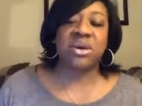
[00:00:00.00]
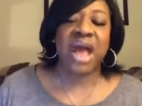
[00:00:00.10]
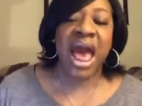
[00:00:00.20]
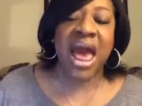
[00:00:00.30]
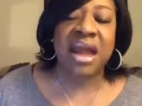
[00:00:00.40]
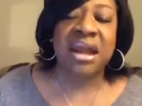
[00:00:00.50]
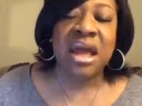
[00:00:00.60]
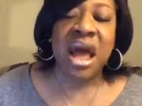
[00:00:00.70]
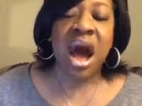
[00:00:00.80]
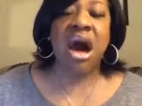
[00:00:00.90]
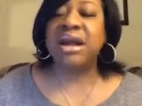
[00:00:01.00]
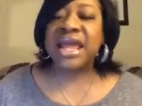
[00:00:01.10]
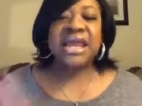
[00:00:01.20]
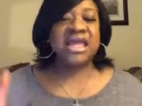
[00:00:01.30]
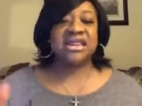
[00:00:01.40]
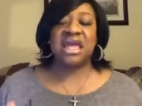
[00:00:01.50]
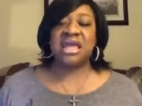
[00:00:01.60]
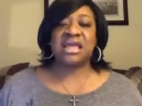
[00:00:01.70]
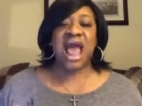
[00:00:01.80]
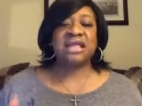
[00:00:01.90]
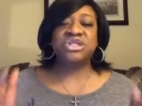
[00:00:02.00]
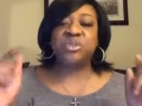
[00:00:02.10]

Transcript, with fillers: oh God, on anything, God.